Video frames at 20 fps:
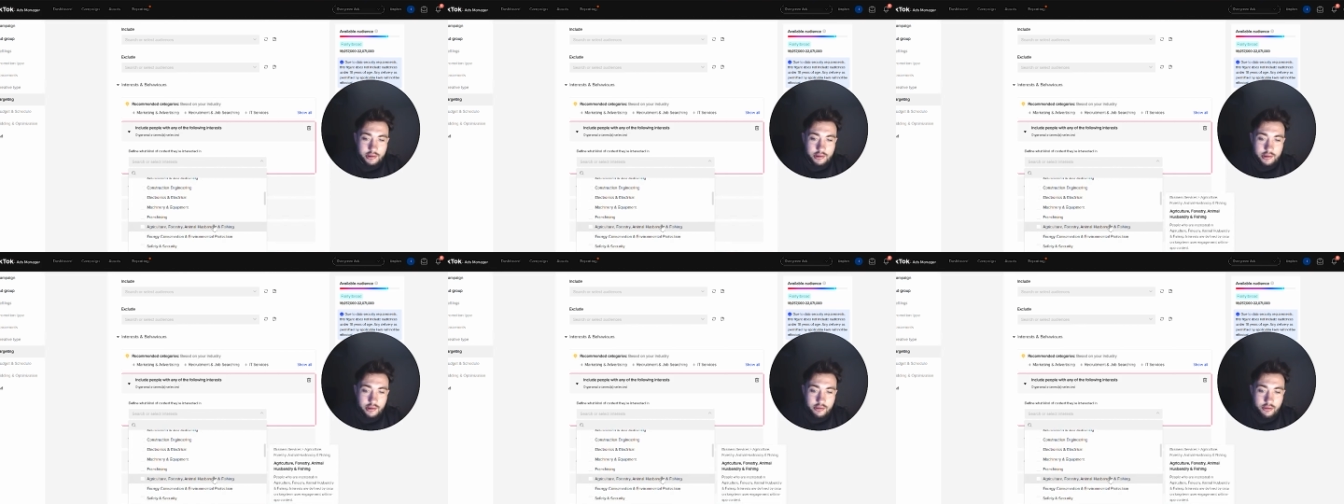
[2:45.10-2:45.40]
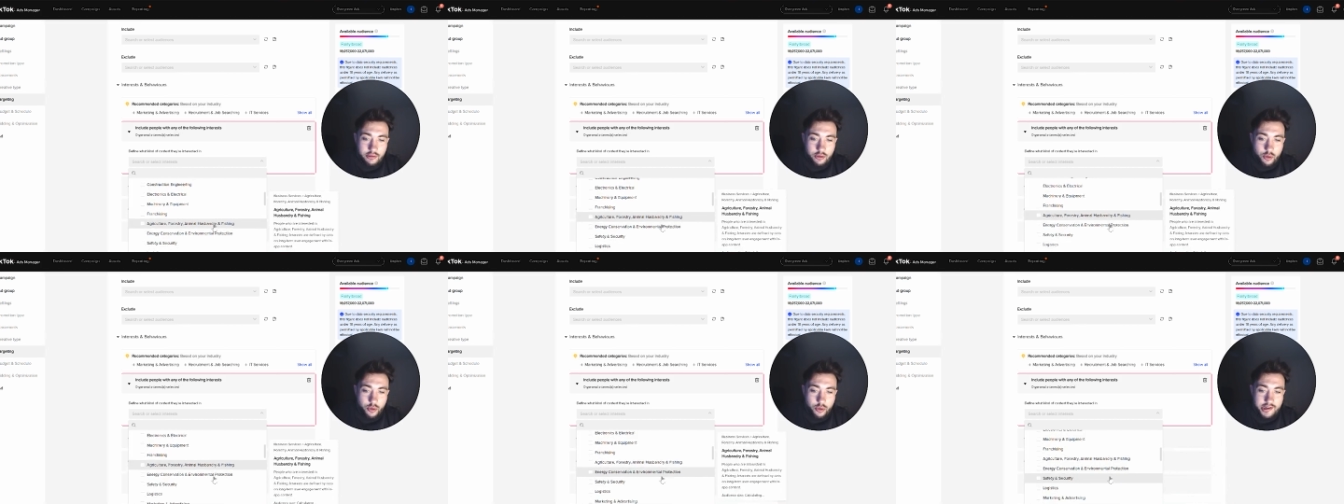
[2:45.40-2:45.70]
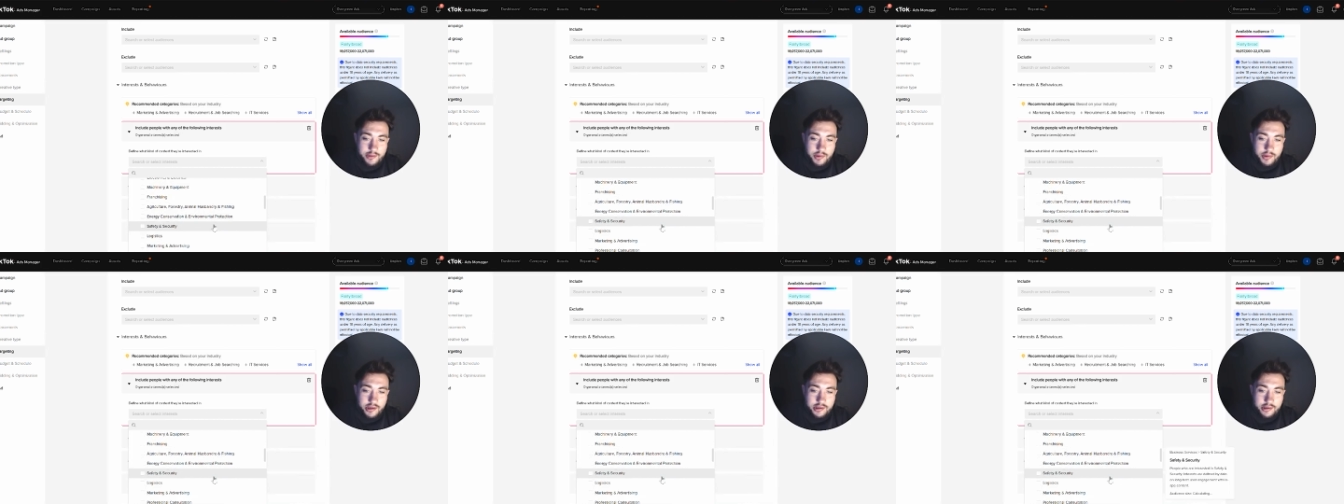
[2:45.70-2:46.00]
all these
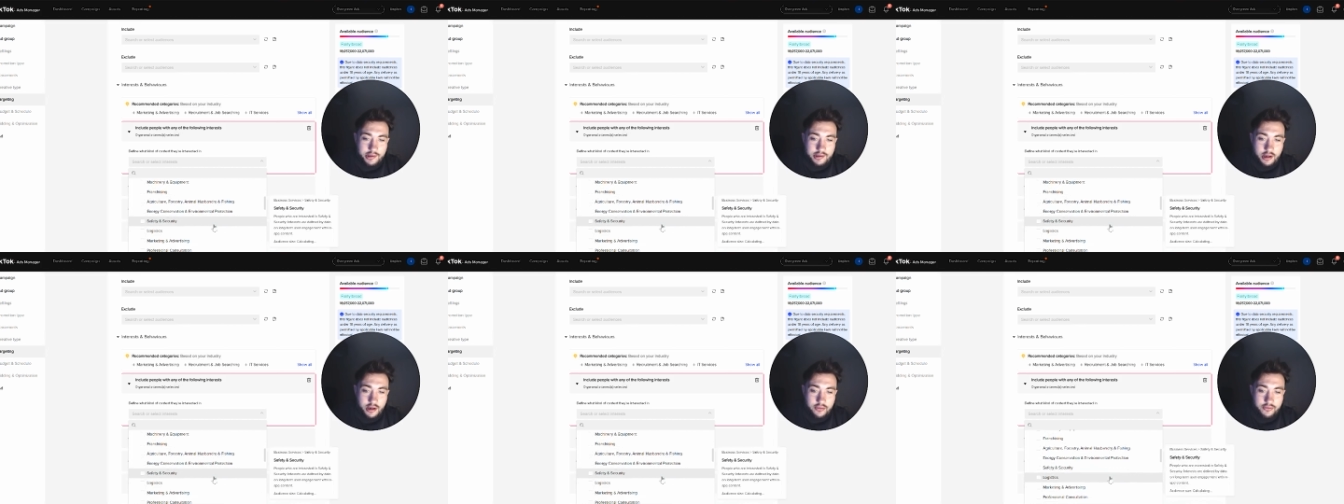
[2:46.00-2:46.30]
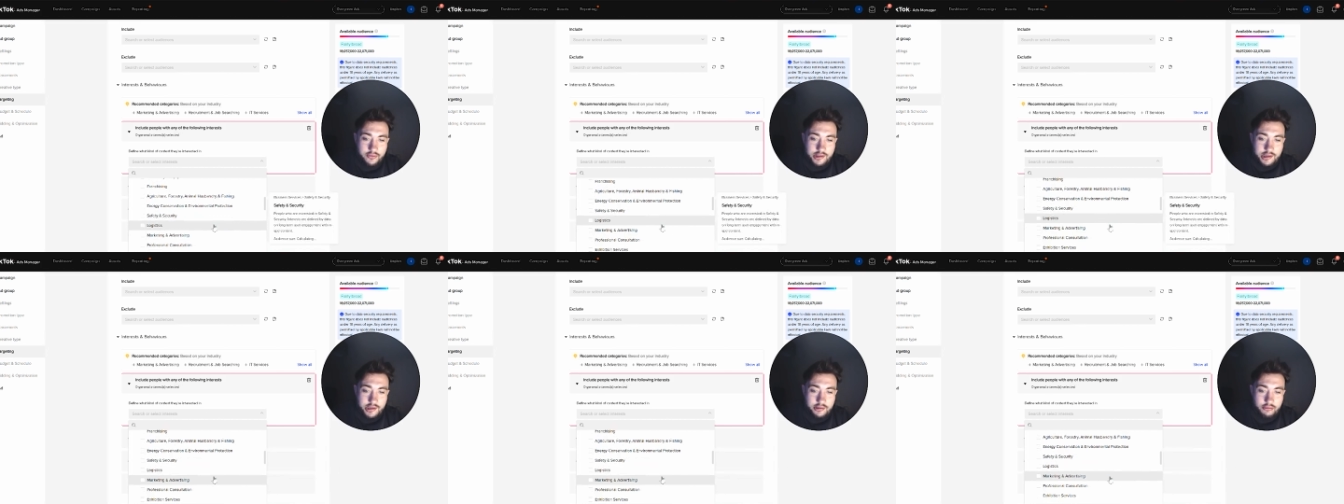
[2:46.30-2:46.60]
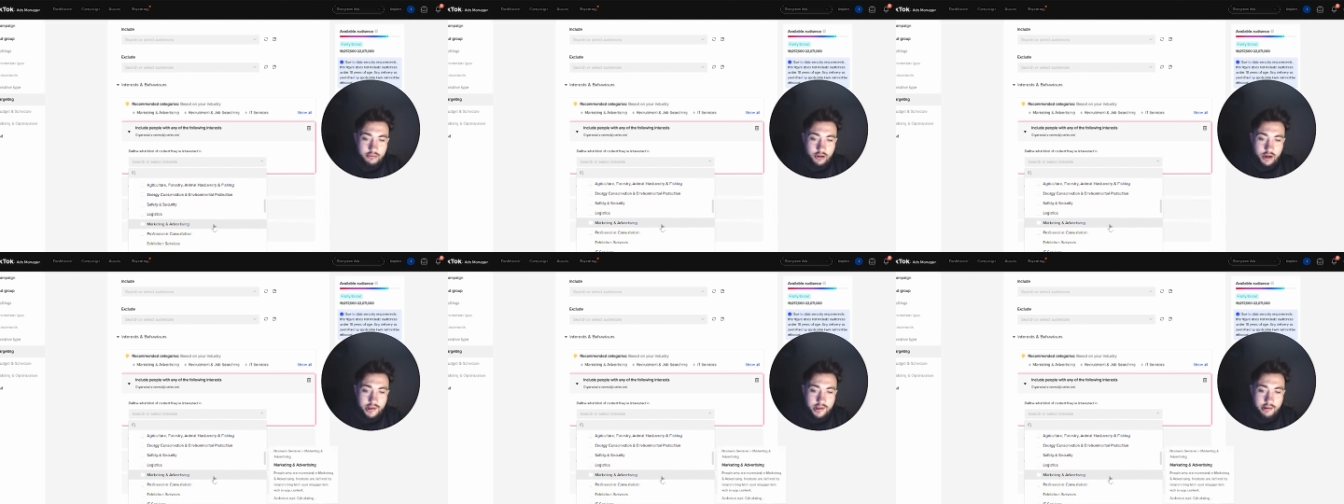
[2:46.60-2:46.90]
business services,
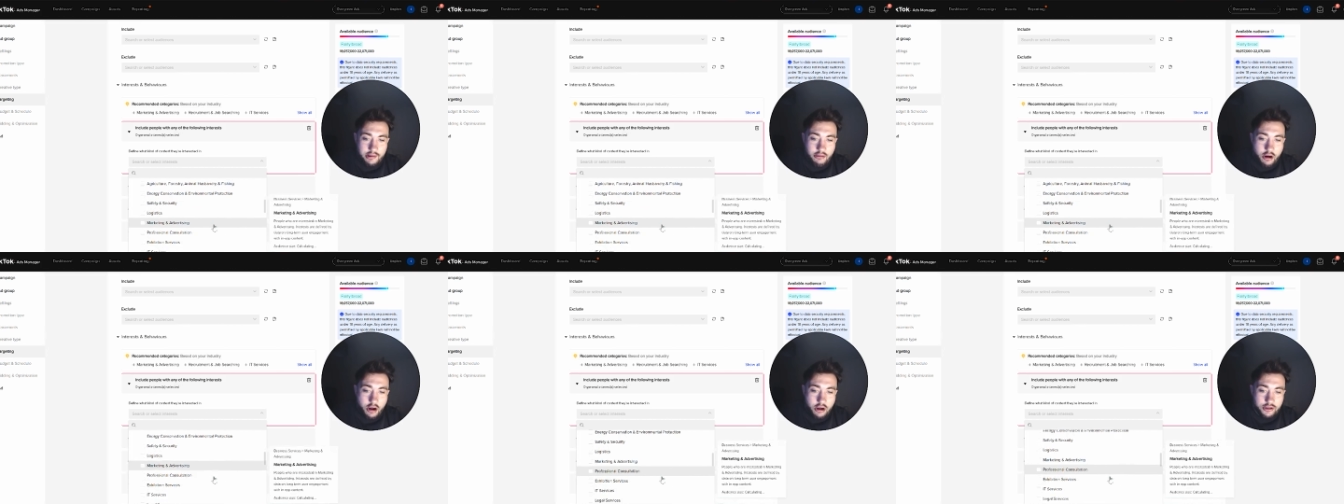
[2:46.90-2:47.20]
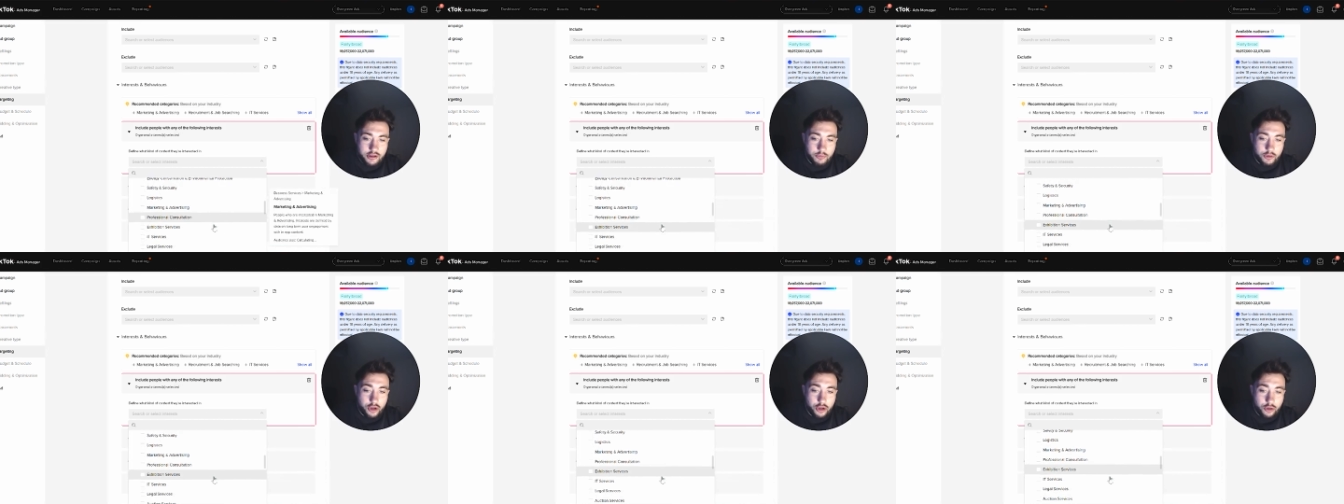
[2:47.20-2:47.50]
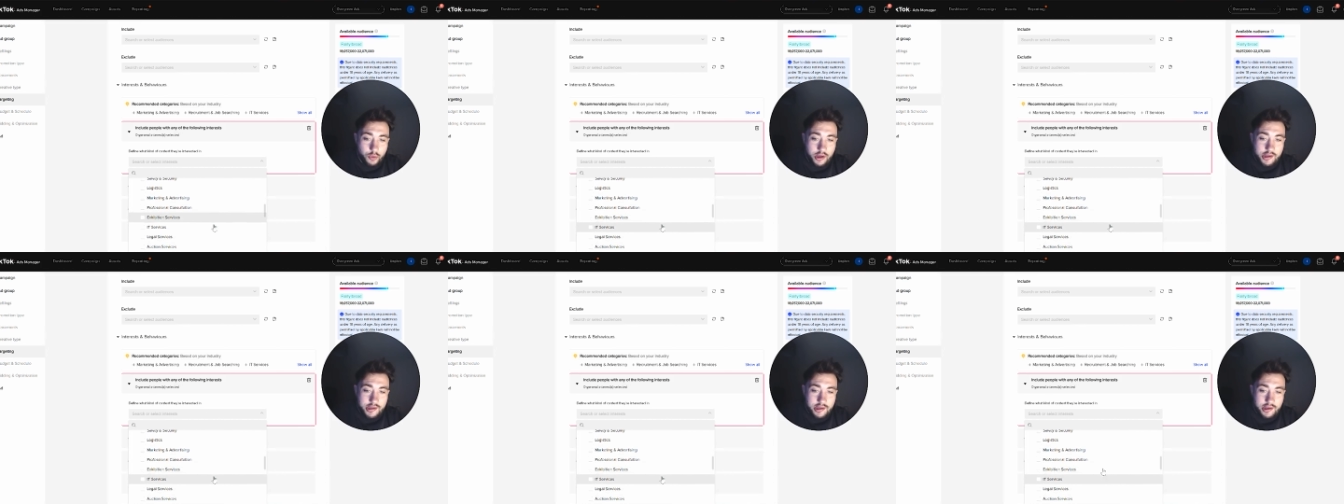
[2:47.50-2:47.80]
right? There are some good
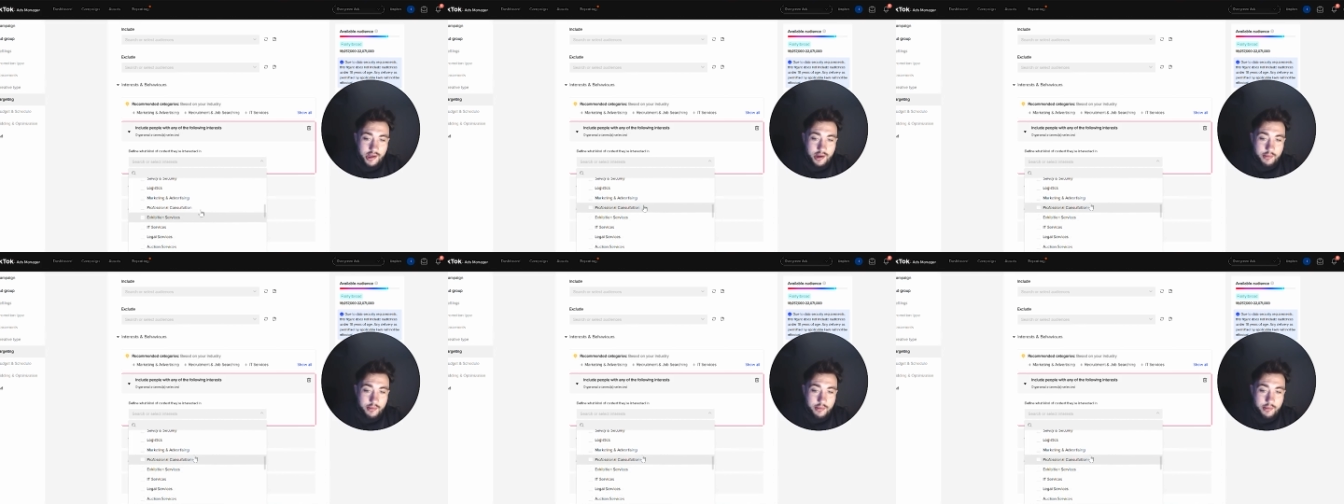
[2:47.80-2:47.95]
ones in there.